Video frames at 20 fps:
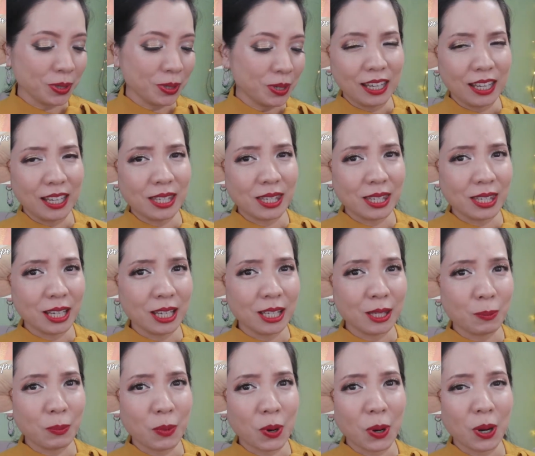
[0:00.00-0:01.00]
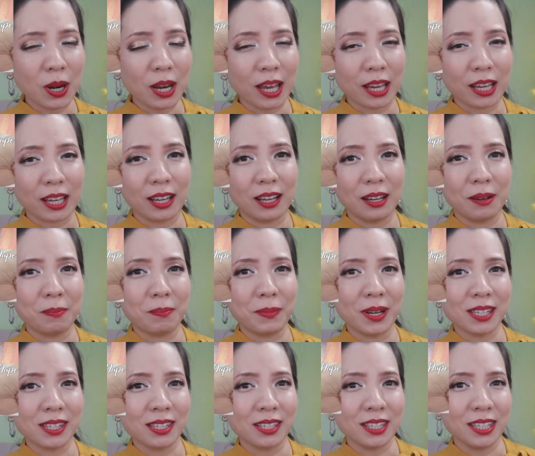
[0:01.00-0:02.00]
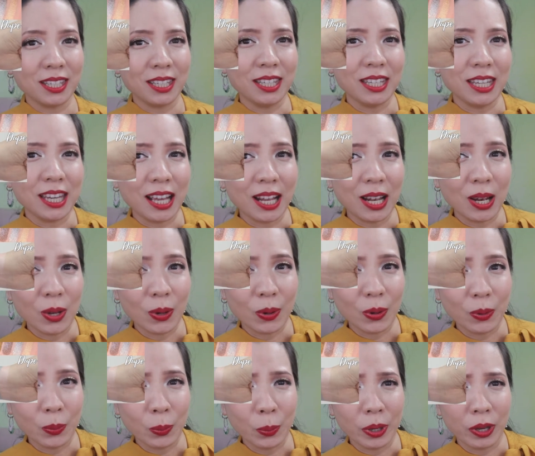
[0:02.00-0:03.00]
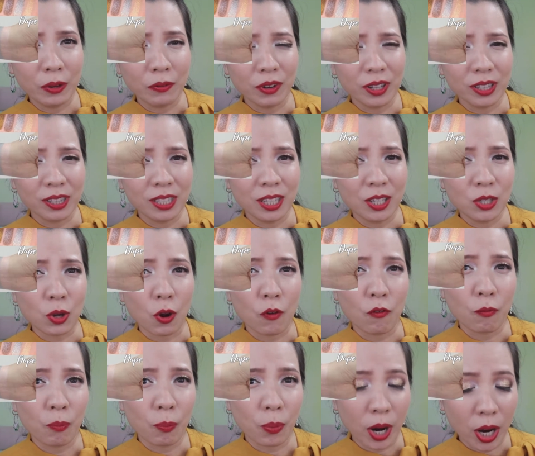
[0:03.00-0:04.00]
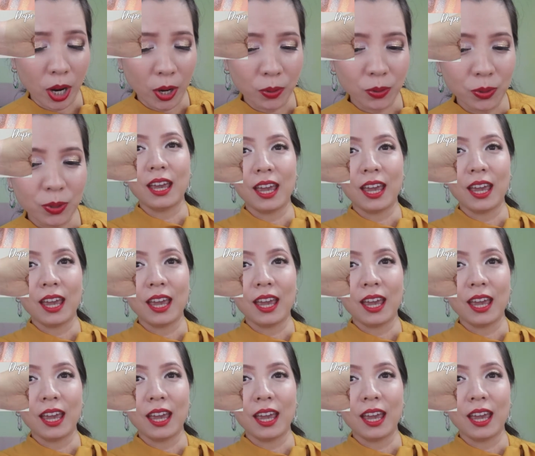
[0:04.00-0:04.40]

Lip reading: It seems more like a mustardy yellow with a tint of brown.